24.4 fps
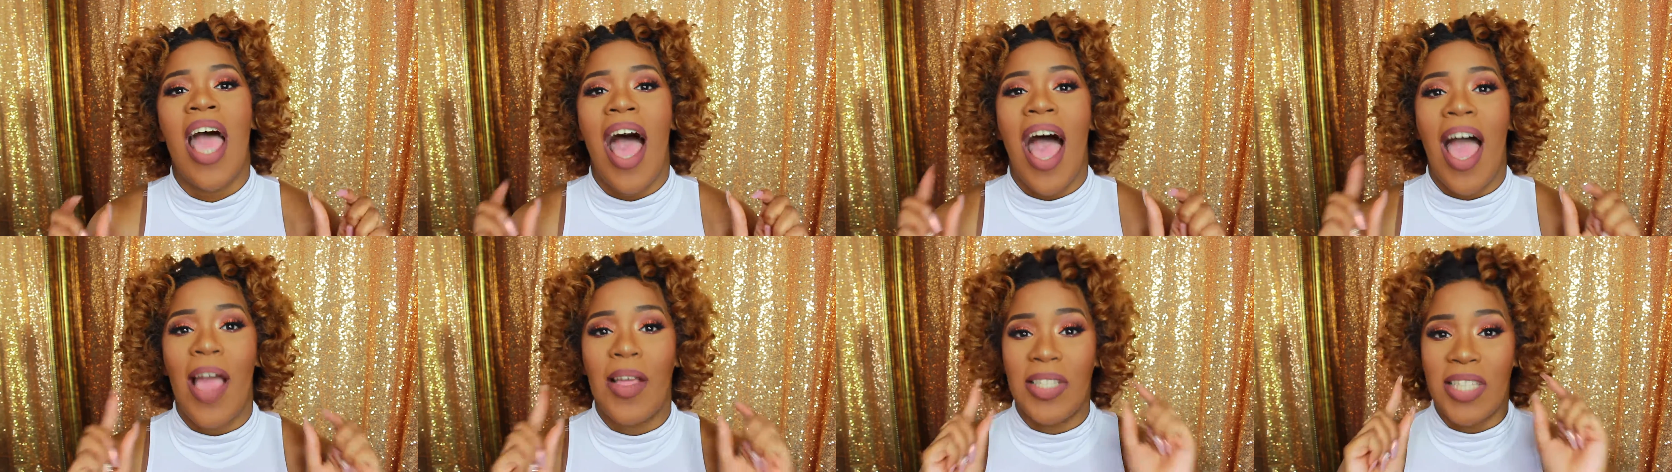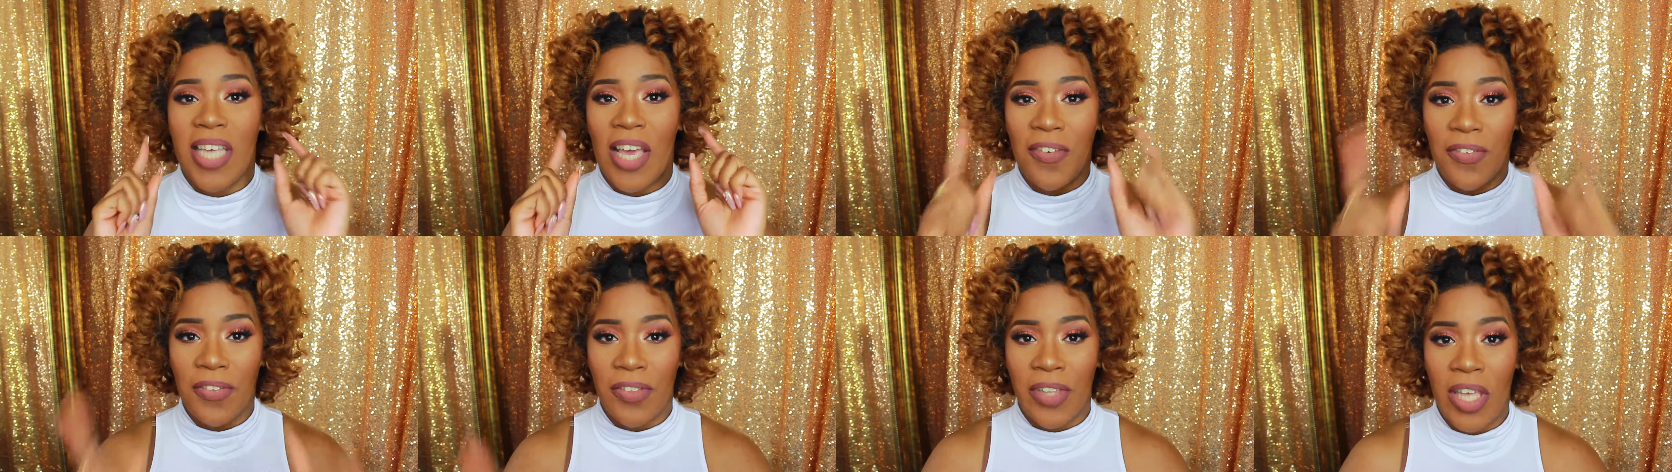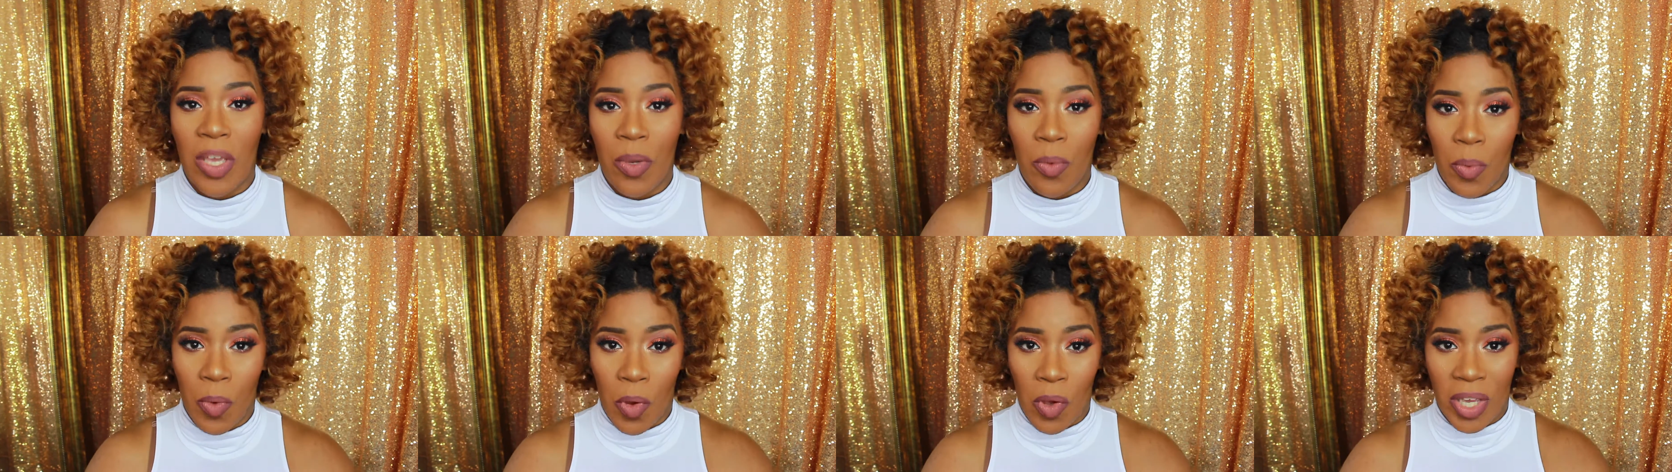I
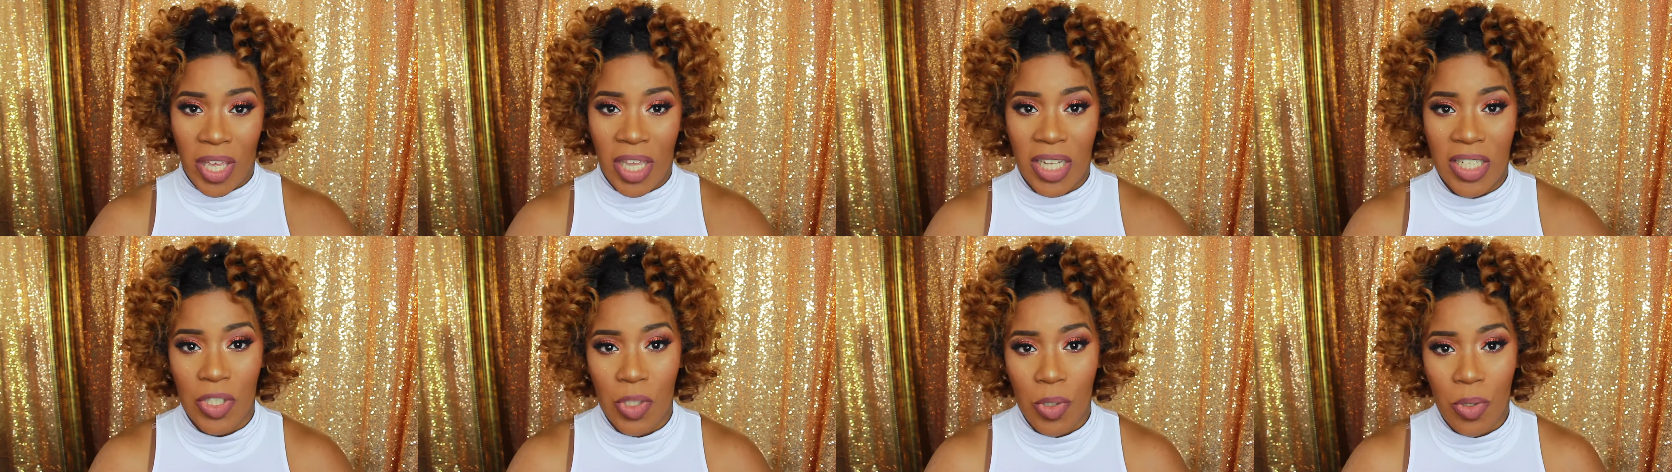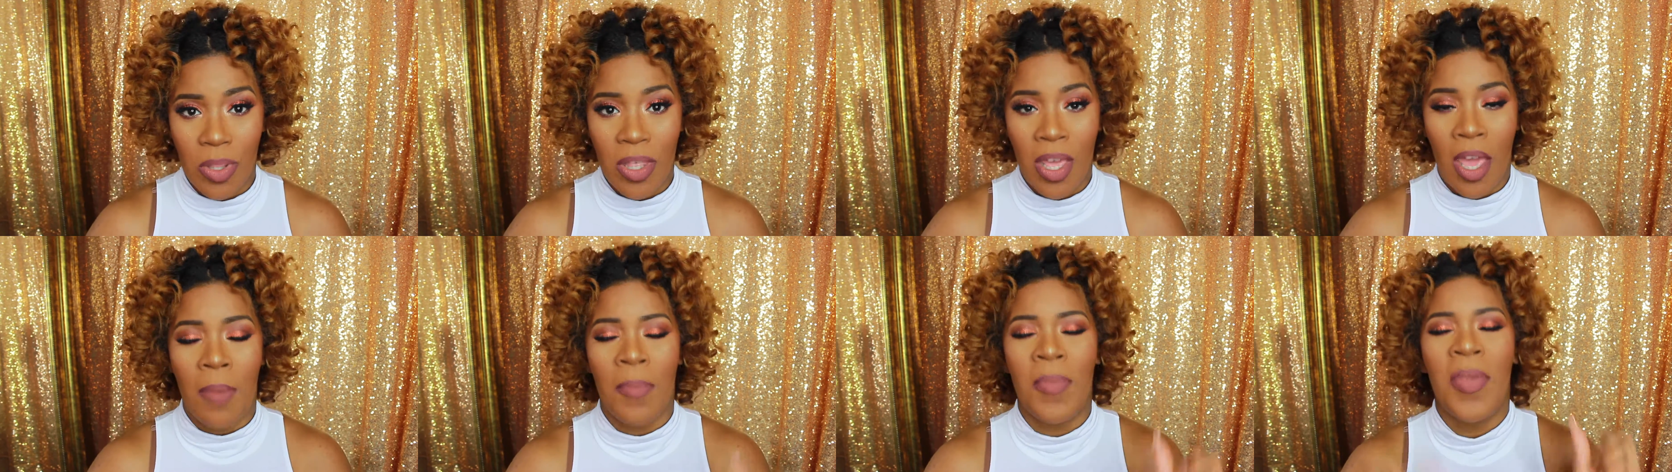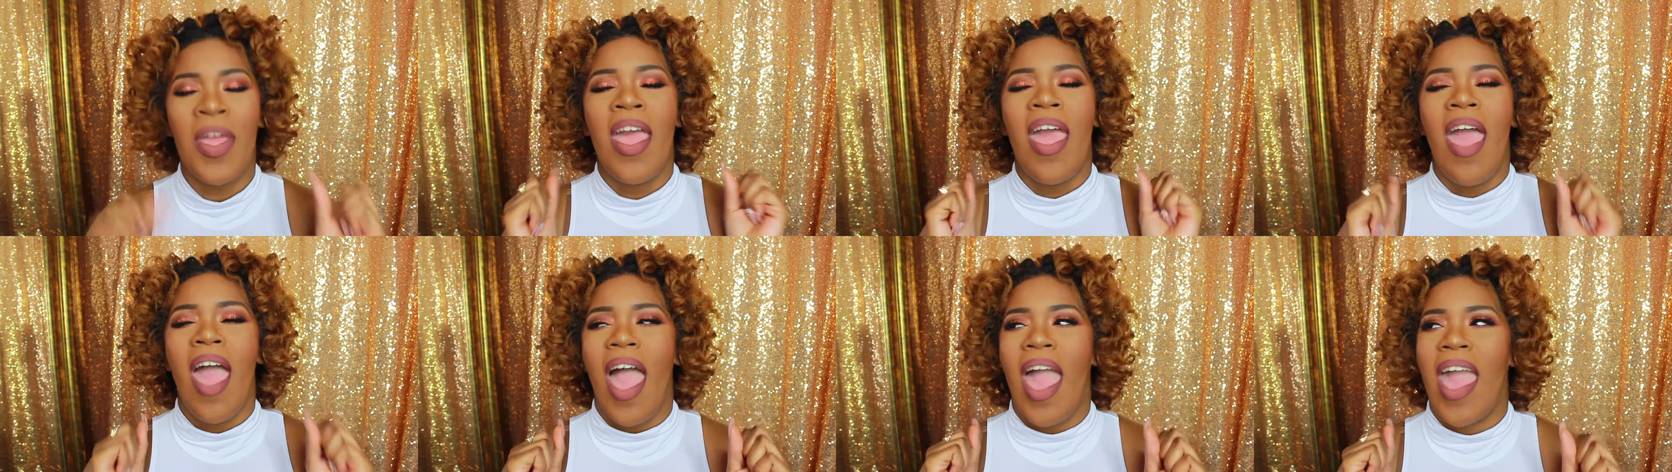definitely will get to them,
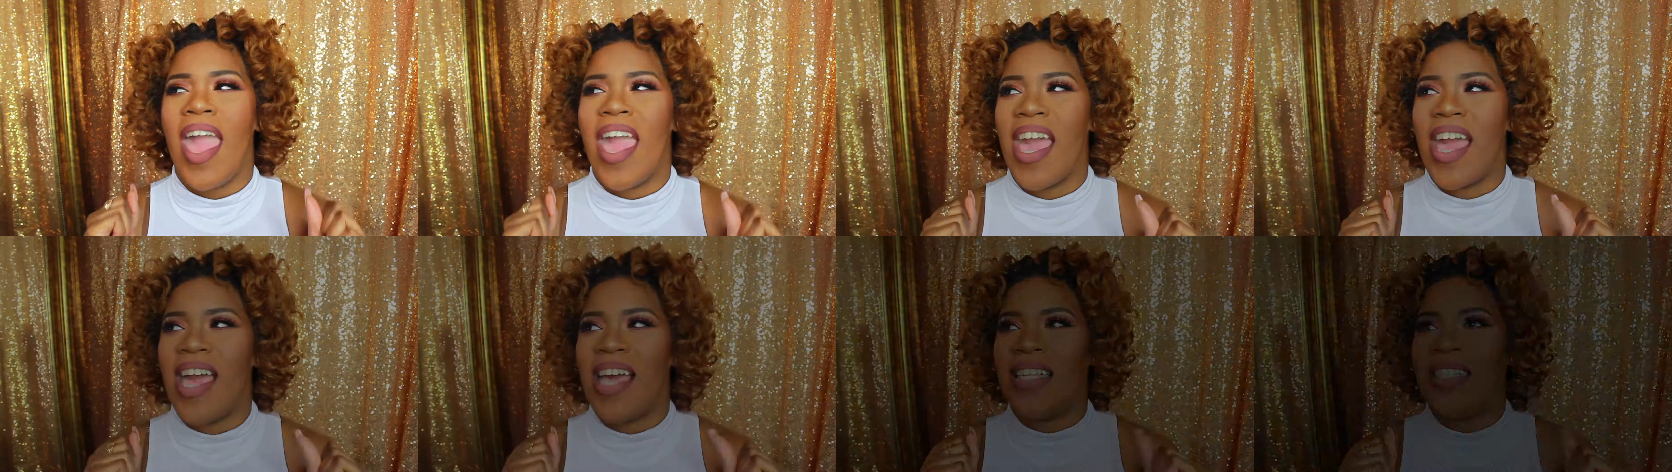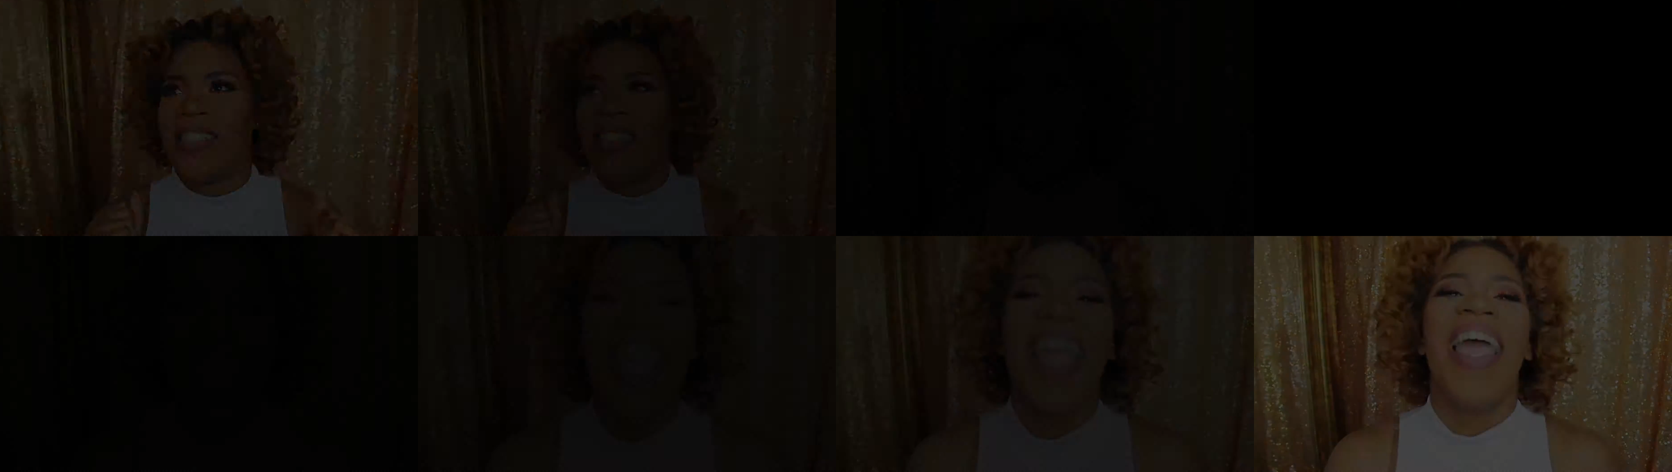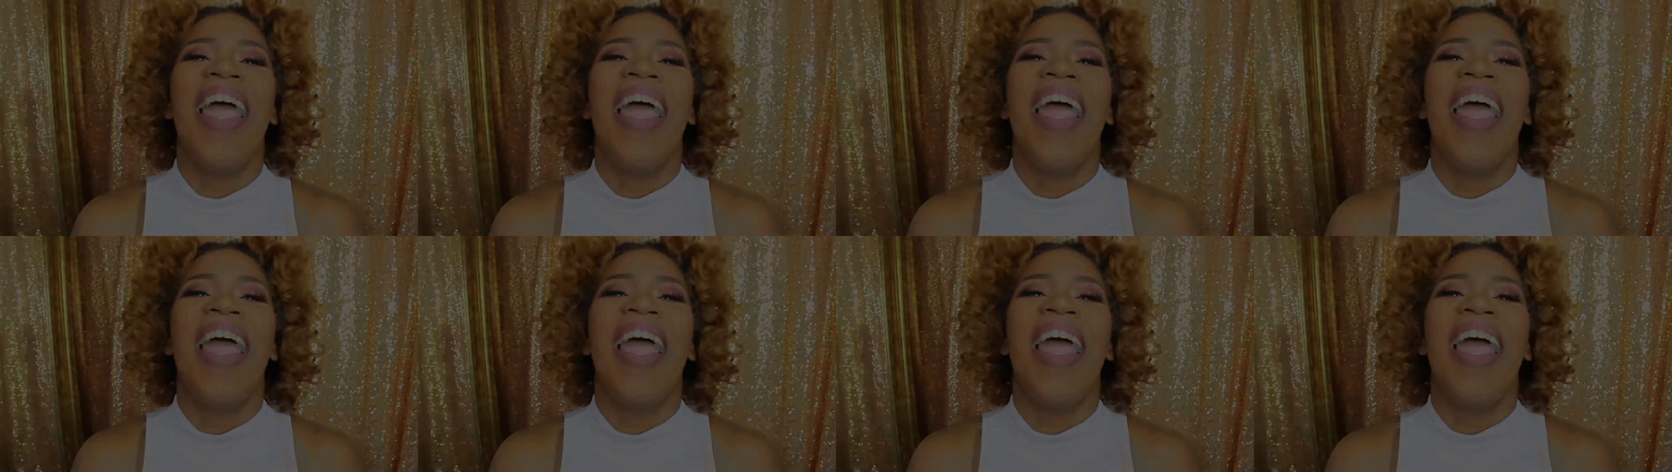and